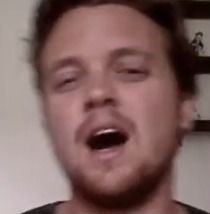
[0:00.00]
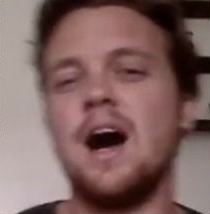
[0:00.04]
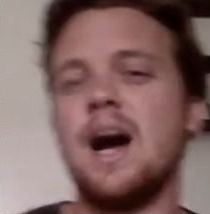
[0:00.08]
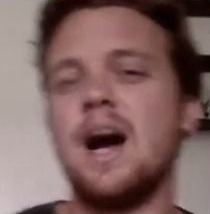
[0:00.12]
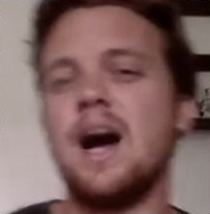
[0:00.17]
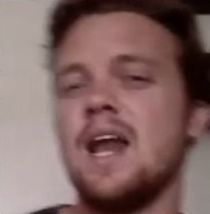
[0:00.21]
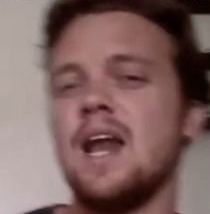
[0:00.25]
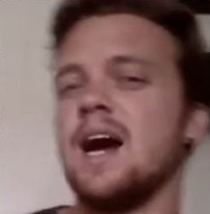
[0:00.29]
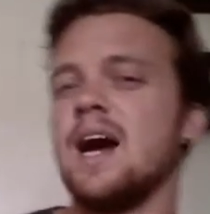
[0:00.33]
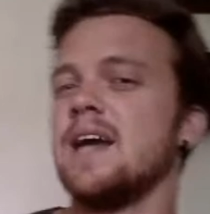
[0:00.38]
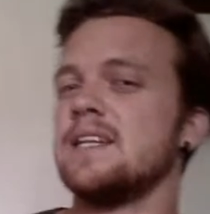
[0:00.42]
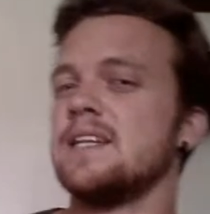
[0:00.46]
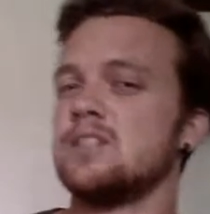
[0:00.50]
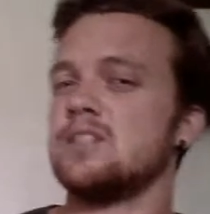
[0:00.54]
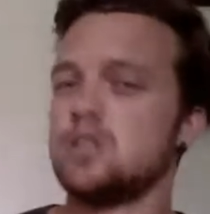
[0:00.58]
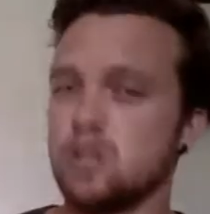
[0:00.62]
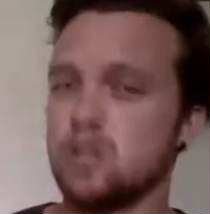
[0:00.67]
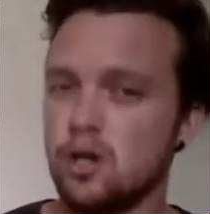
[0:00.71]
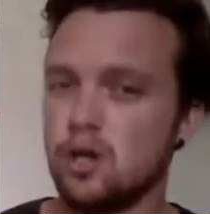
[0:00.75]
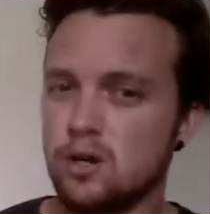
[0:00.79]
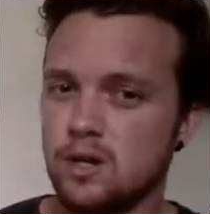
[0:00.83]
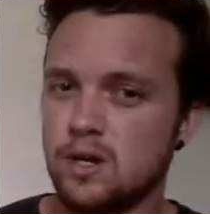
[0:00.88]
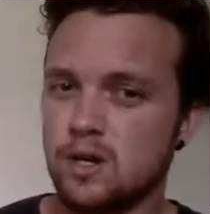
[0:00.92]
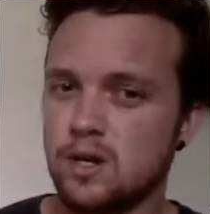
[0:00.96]
I like
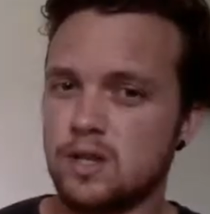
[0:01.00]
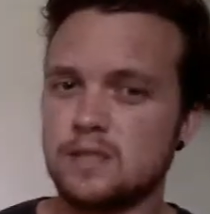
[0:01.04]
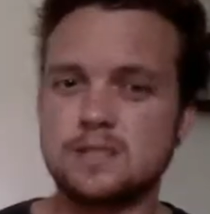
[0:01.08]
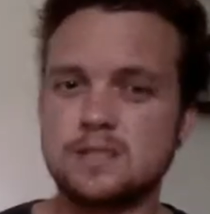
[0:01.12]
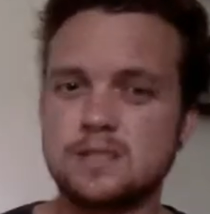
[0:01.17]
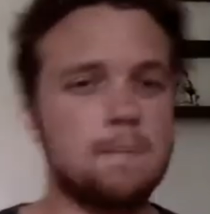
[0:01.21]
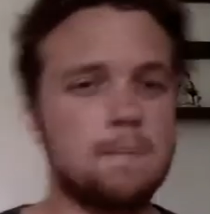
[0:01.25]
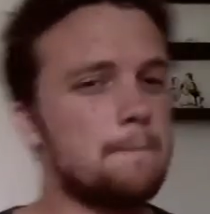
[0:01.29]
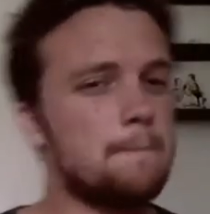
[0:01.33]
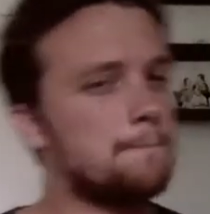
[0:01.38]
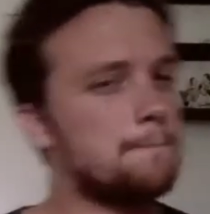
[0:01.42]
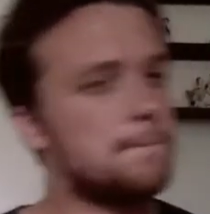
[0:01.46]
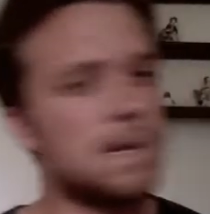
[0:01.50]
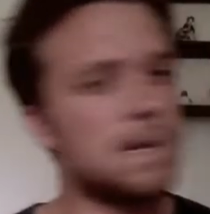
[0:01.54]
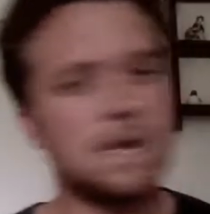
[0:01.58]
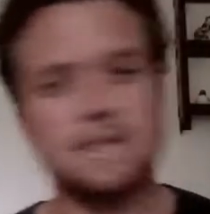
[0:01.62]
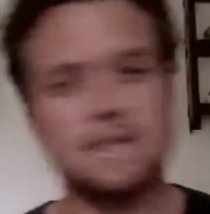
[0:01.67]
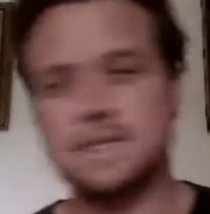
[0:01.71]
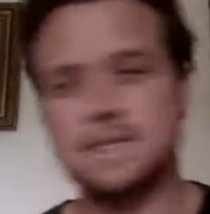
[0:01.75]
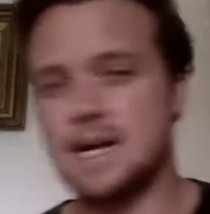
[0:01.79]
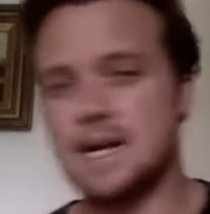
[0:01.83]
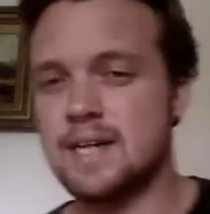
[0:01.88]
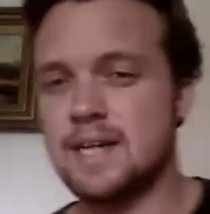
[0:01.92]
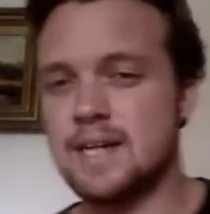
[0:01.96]
chocolate,
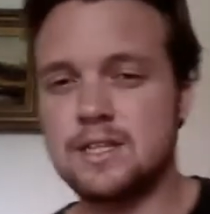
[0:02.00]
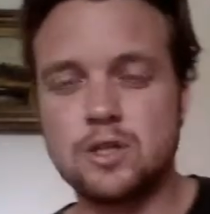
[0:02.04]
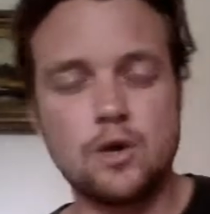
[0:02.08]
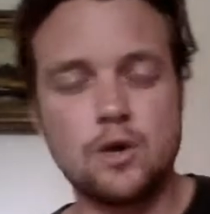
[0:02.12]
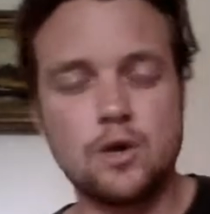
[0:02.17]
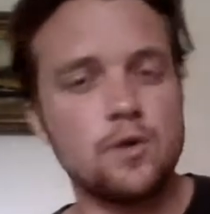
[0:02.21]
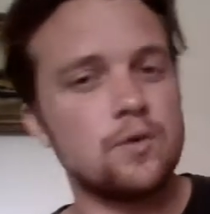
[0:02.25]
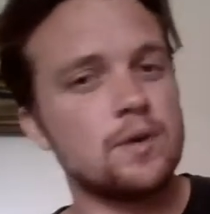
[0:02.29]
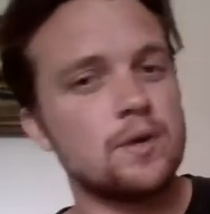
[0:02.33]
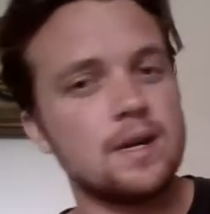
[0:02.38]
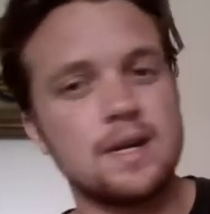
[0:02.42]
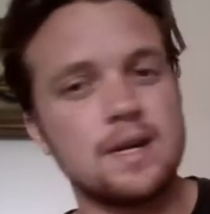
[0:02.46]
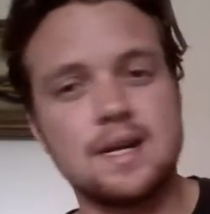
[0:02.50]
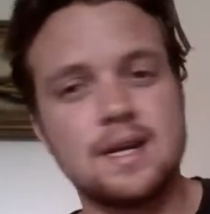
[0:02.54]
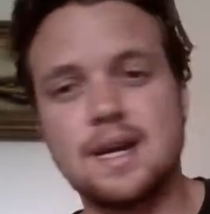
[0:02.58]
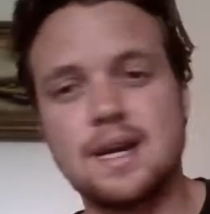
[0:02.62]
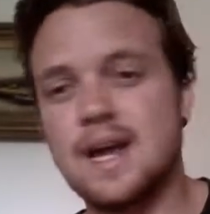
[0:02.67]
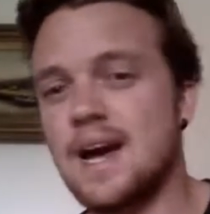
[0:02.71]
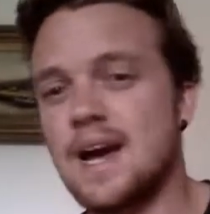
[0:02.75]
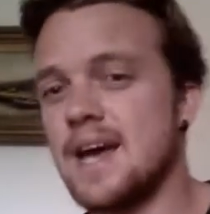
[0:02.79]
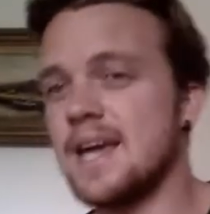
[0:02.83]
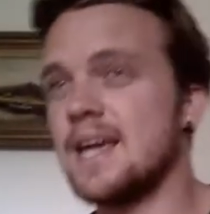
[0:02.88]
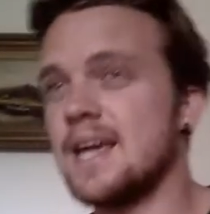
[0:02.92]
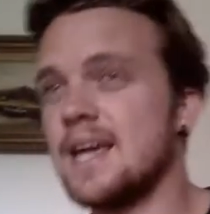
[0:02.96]
but I don't
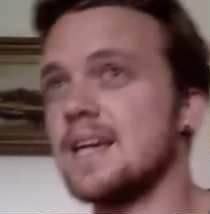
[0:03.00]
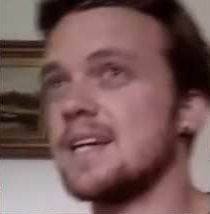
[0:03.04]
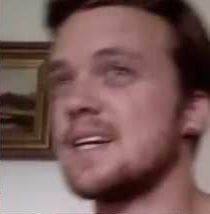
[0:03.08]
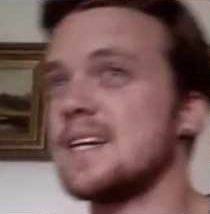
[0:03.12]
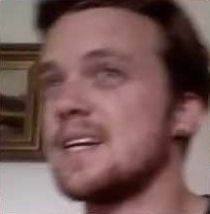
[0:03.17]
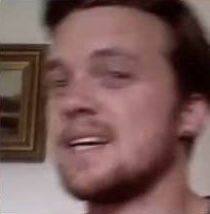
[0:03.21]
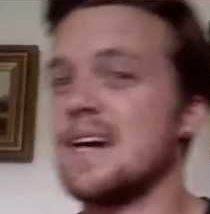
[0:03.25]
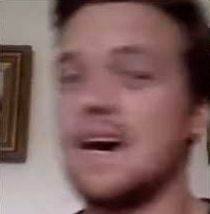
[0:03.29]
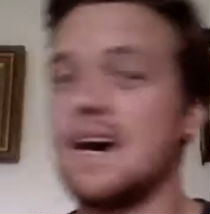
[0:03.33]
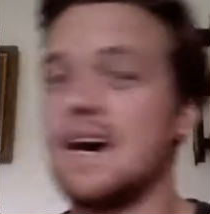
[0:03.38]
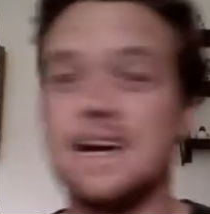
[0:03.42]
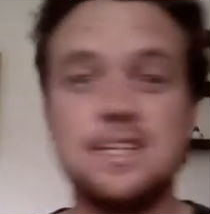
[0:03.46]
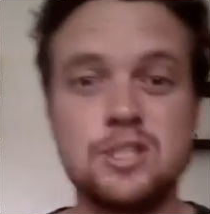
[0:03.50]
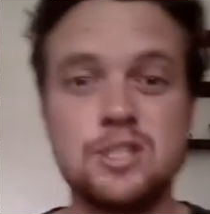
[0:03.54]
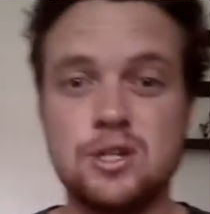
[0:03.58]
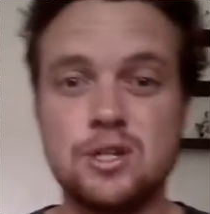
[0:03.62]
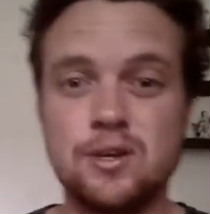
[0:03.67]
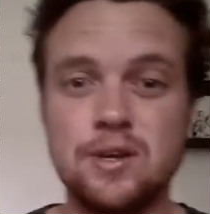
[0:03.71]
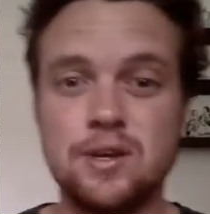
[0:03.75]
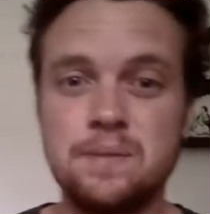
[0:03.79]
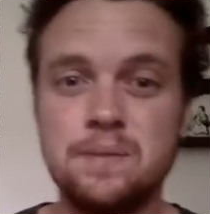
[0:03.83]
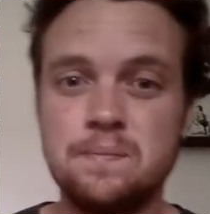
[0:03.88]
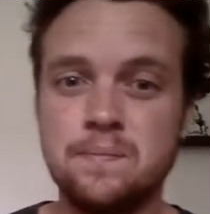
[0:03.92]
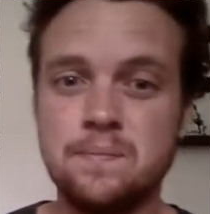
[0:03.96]
like ice
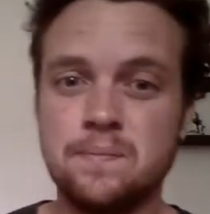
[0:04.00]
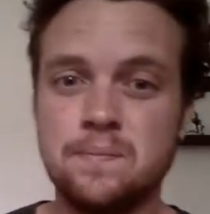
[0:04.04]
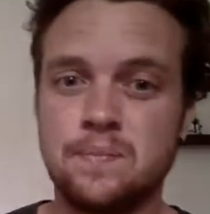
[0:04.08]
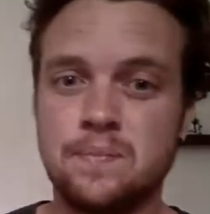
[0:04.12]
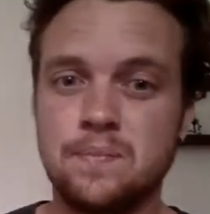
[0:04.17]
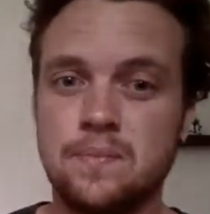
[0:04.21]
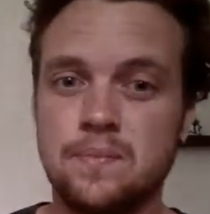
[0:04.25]
cream.